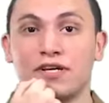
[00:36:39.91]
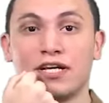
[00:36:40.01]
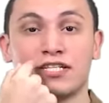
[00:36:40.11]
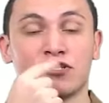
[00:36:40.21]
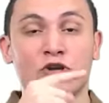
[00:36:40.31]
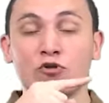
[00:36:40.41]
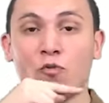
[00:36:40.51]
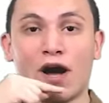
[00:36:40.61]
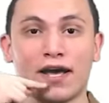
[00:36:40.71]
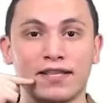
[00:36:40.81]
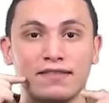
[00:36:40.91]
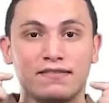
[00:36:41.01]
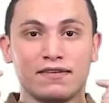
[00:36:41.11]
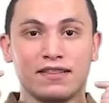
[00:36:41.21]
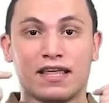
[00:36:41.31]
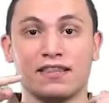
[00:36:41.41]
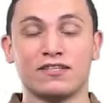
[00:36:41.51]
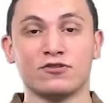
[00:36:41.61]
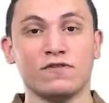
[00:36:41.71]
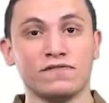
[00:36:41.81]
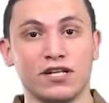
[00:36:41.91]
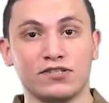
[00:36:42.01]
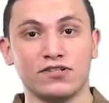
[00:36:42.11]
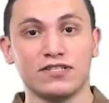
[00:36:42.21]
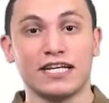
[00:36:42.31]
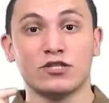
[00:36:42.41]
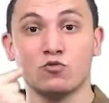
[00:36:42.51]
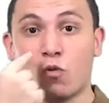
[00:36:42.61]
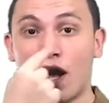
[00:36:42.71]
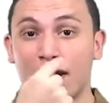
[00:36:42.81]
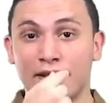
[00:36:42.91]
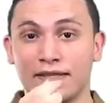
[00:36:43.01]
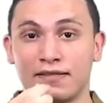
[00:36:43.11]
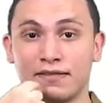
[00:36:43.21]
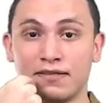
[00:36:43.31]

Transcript: It's not wide like the soft letters, it's wide